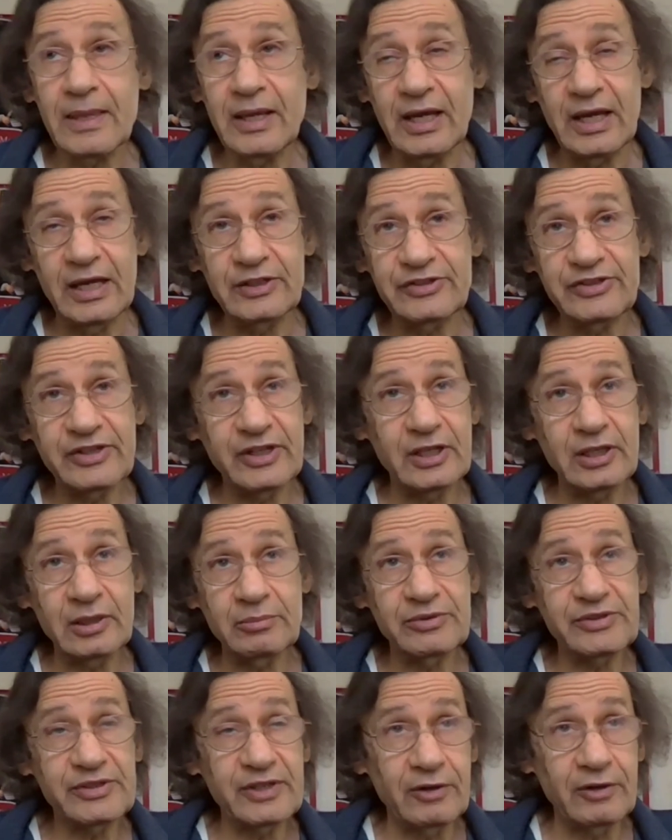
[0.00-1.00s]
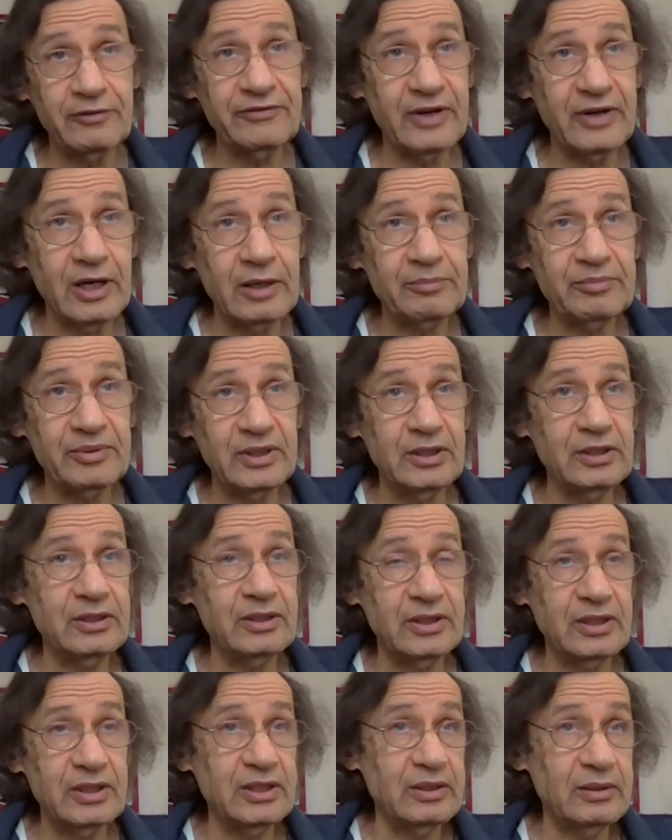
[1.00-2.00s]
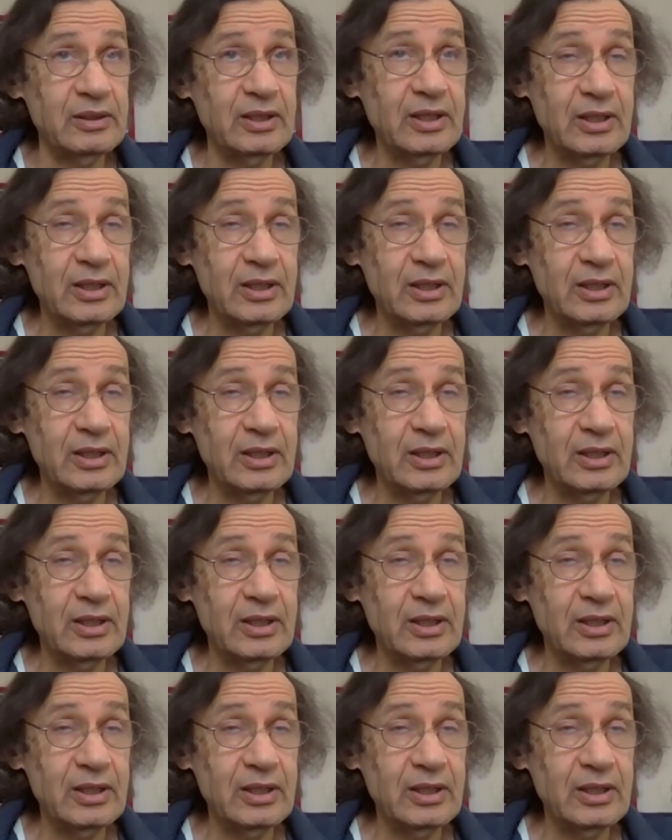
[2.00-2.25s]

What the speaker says: and set himself up in the